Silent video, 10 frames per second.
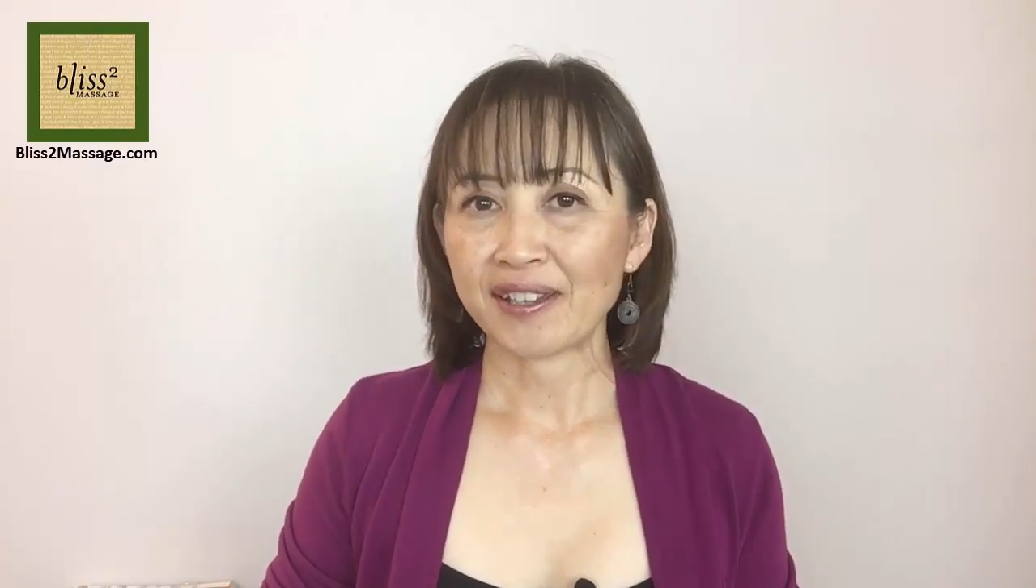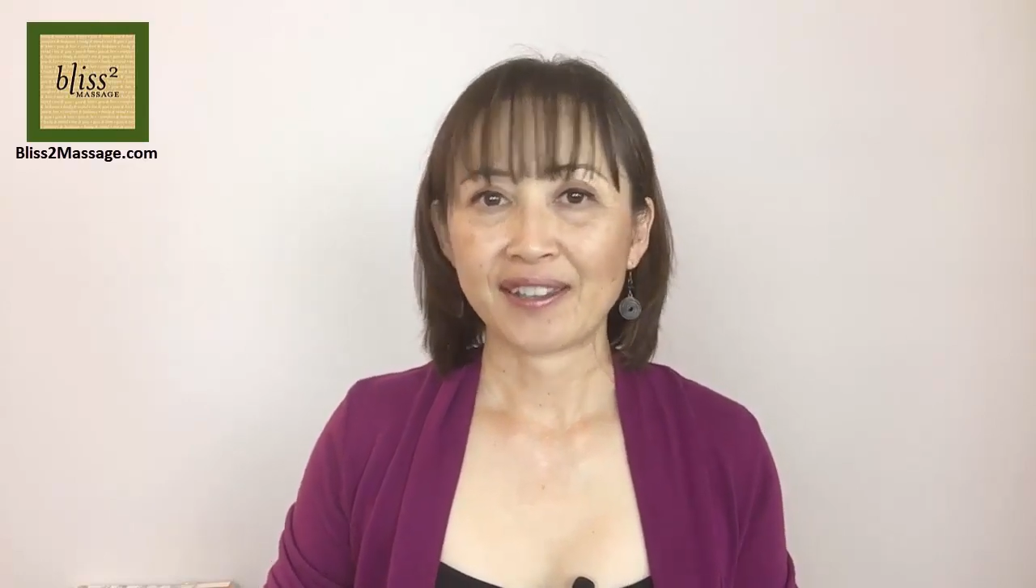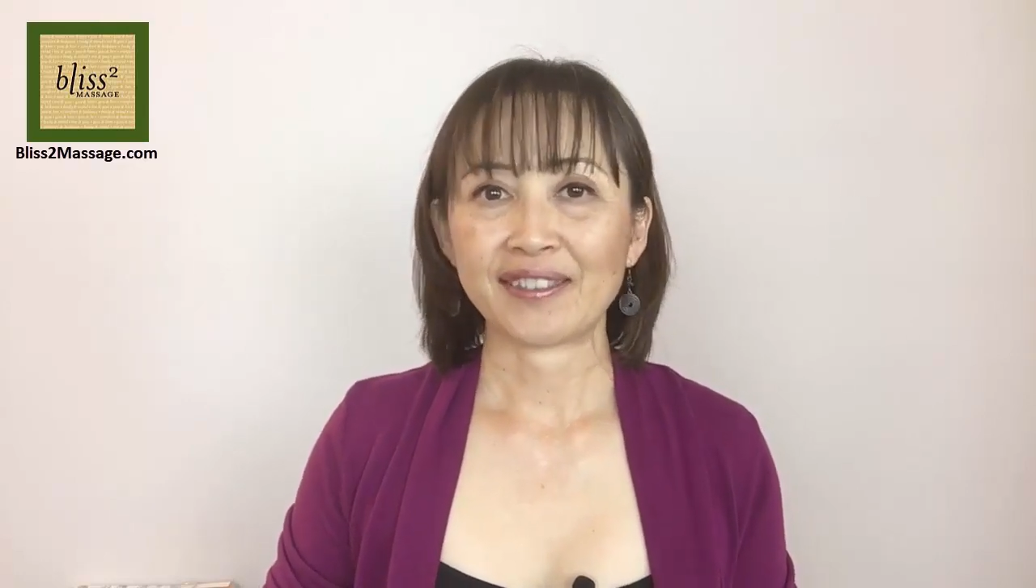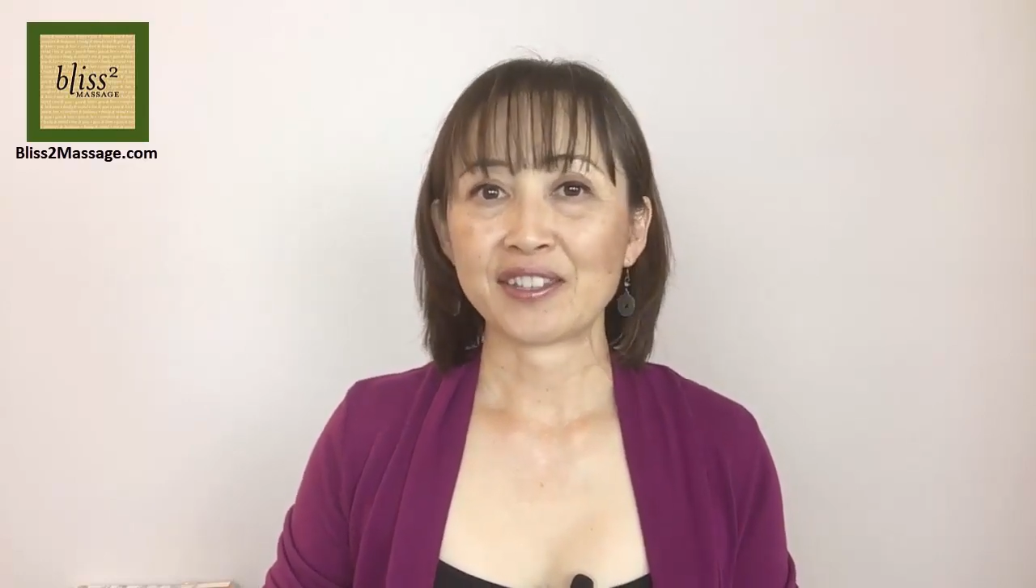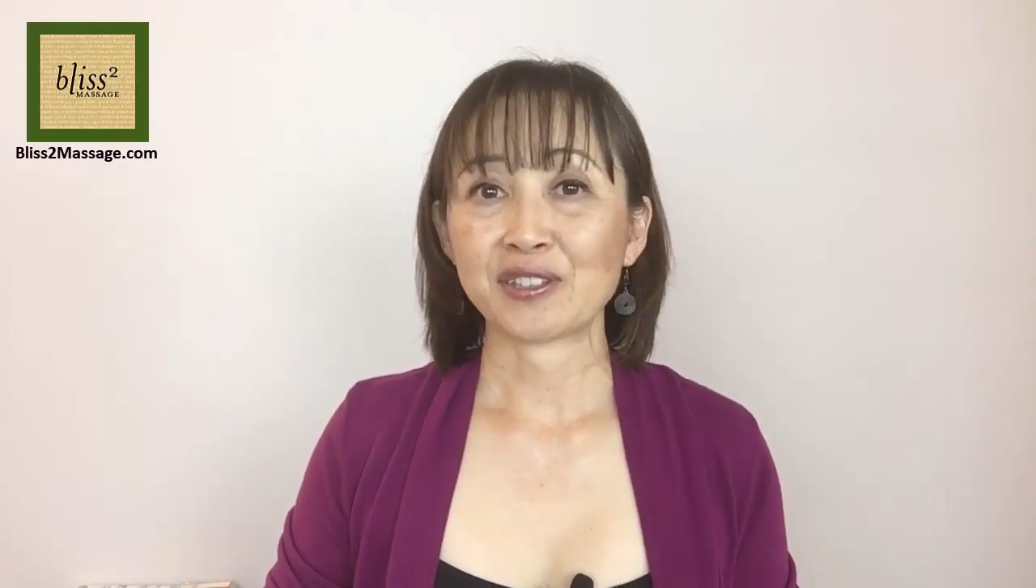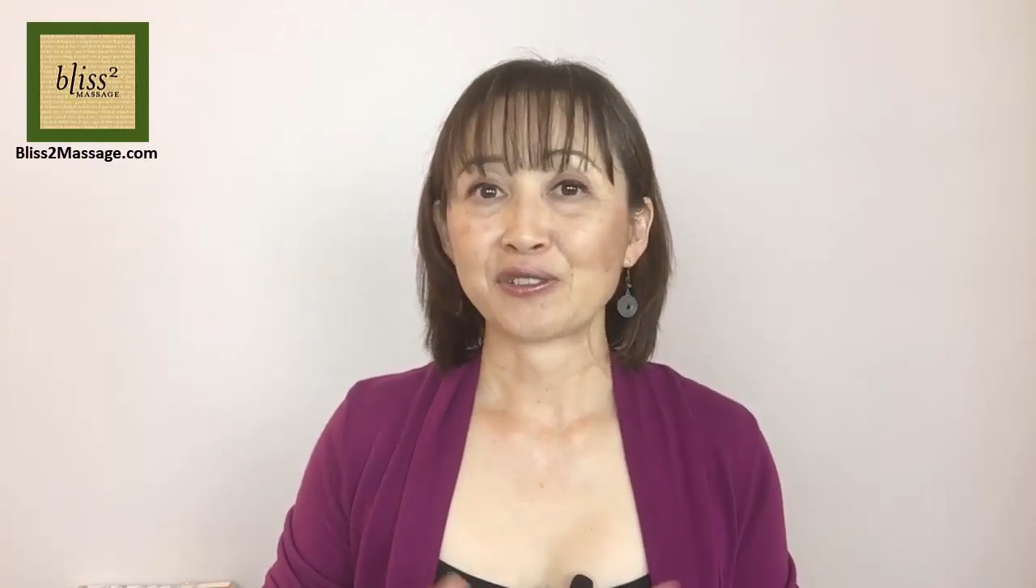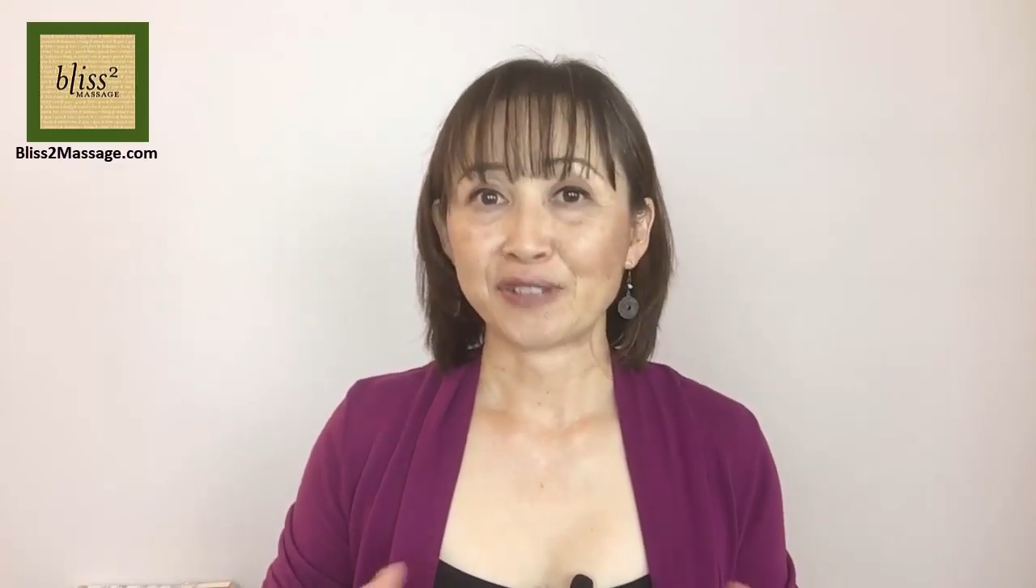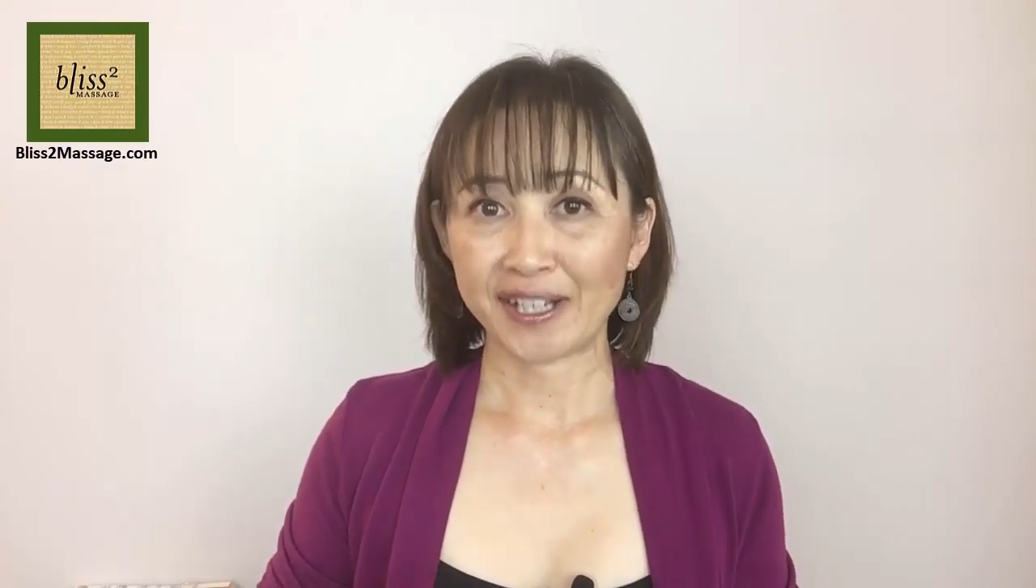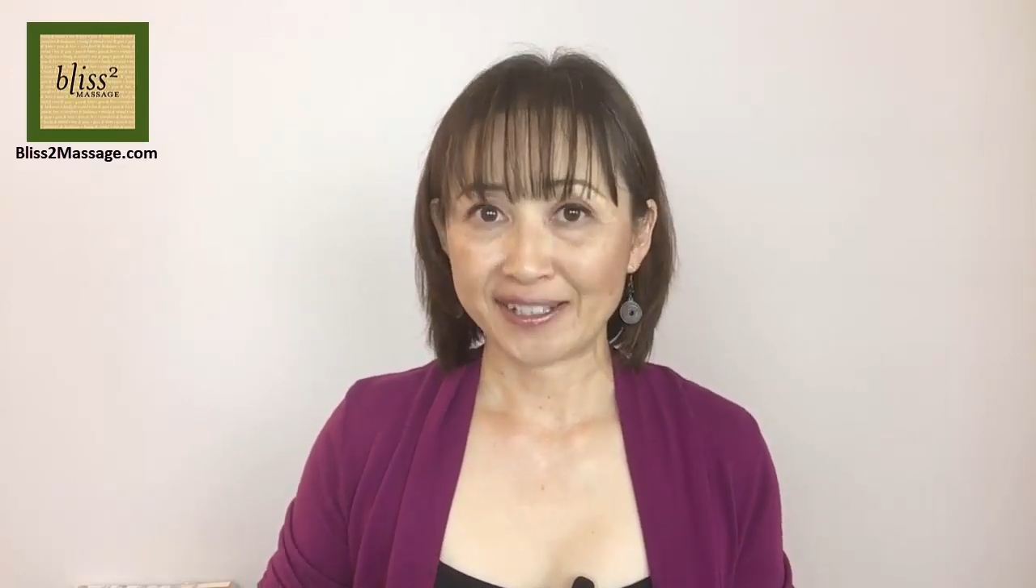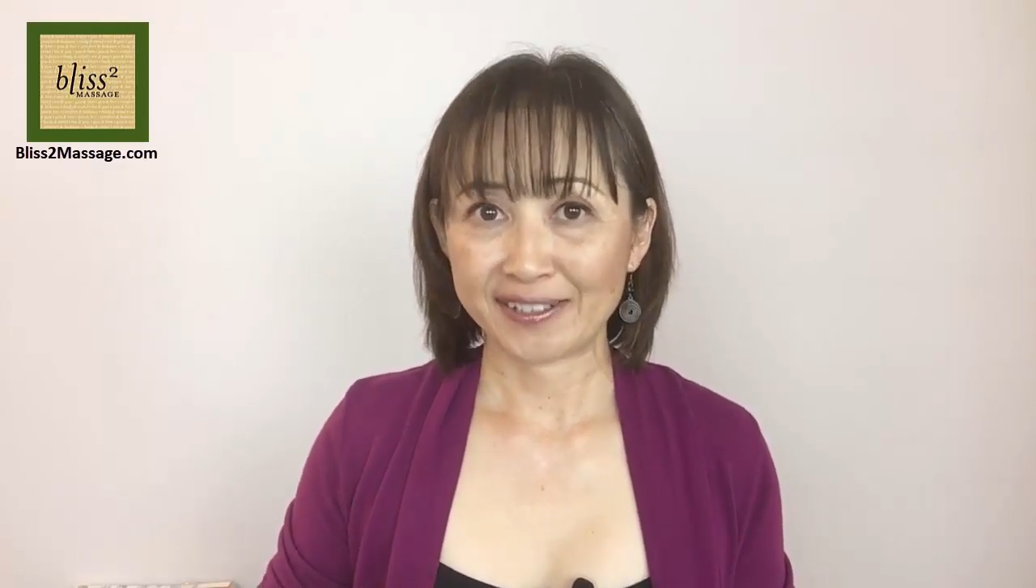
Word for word: and that's great,